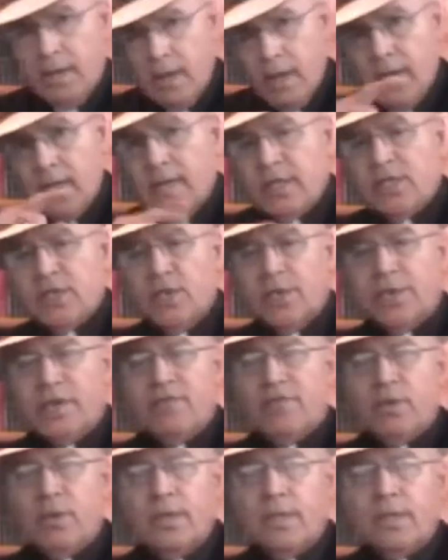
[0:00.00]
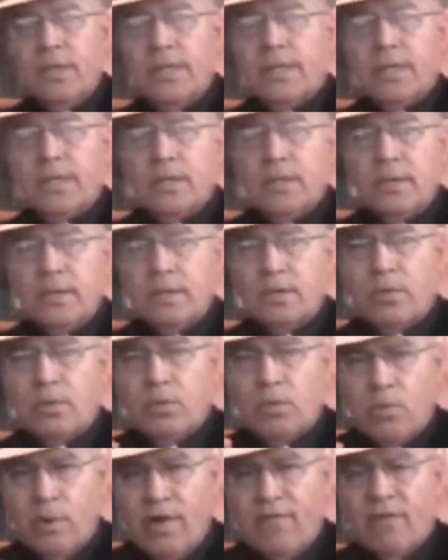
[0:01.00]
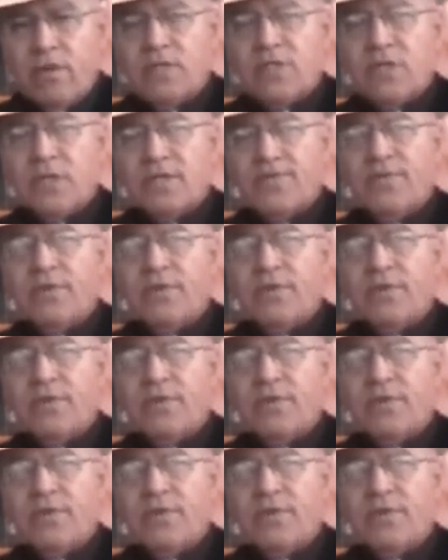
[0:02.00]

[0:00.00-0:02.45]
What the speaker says: How you doing, everyone? Reverend Jess